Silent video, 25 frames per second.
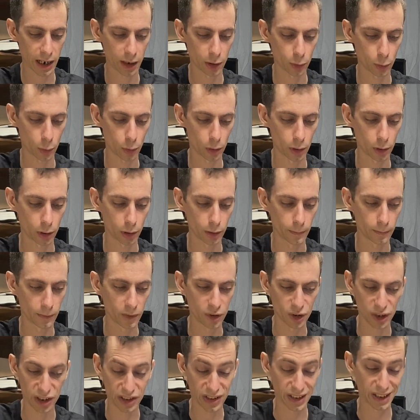and or
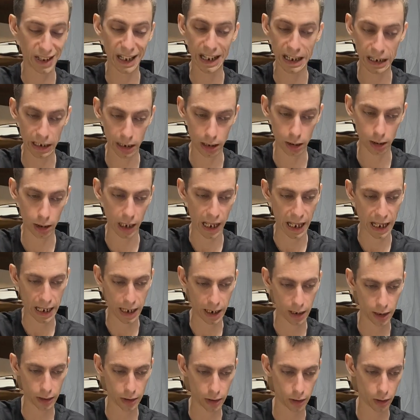just dating
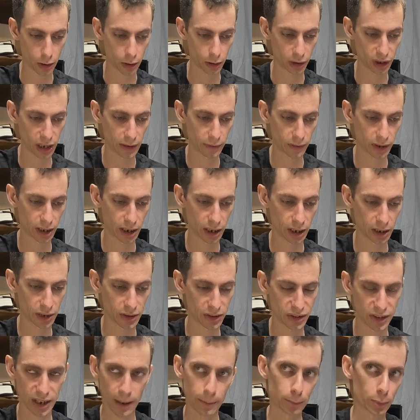and are living
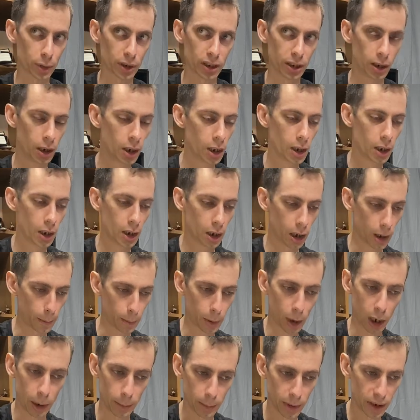in separate
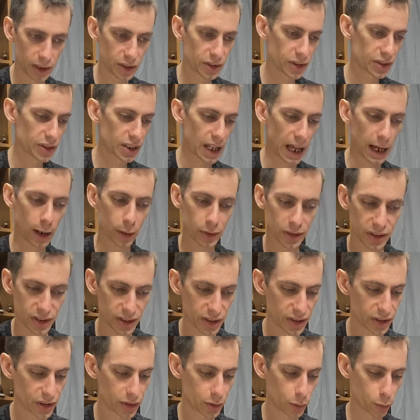apartments,
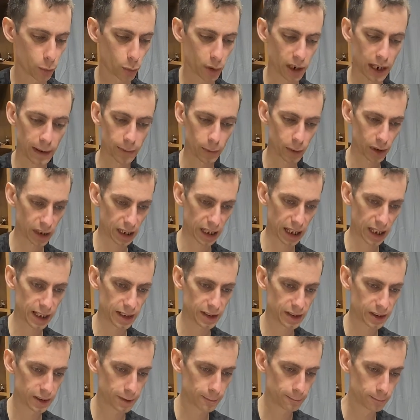houses, whatever the
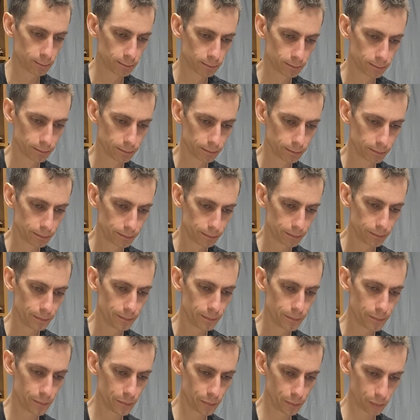case.
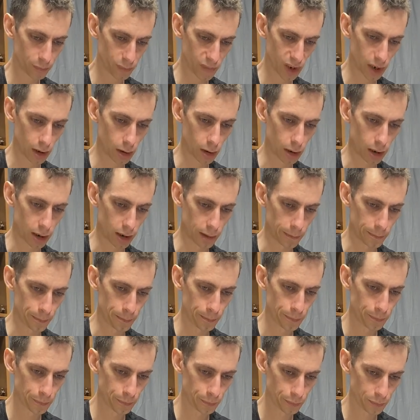
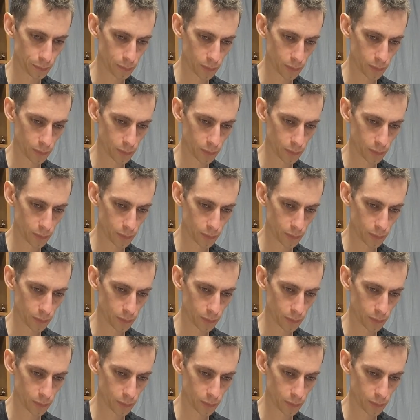You